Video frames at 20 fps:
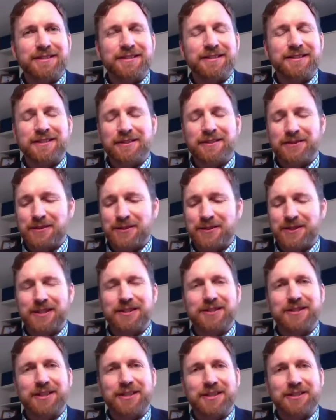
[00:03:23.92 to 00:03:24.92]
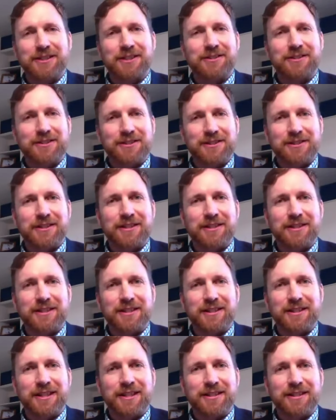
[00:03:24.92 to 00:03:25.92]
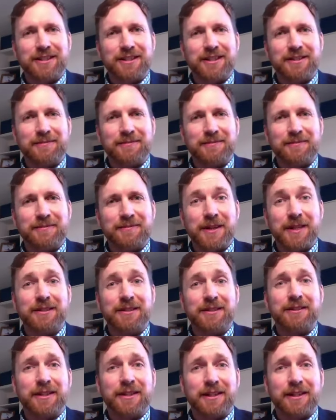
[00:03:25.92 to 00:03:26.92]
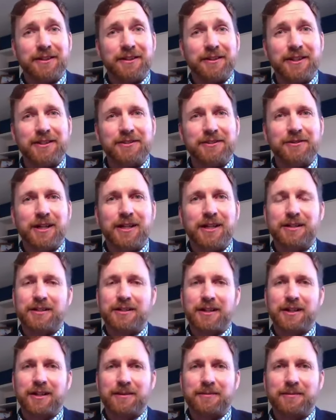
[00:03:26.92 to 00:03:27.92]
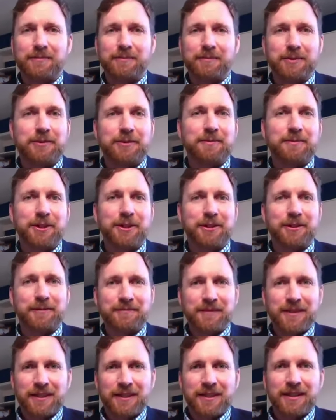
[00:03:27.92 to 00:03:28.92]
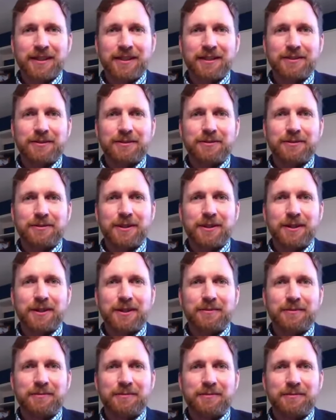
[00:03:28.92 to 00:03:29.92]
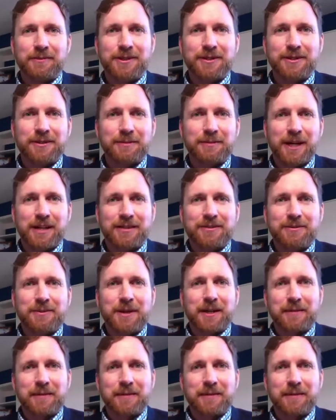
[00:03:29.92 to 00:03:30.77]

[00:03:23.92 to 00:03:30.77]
it was Don Gunderson and the late great Bruce Miller. Wow. Who recently passed away.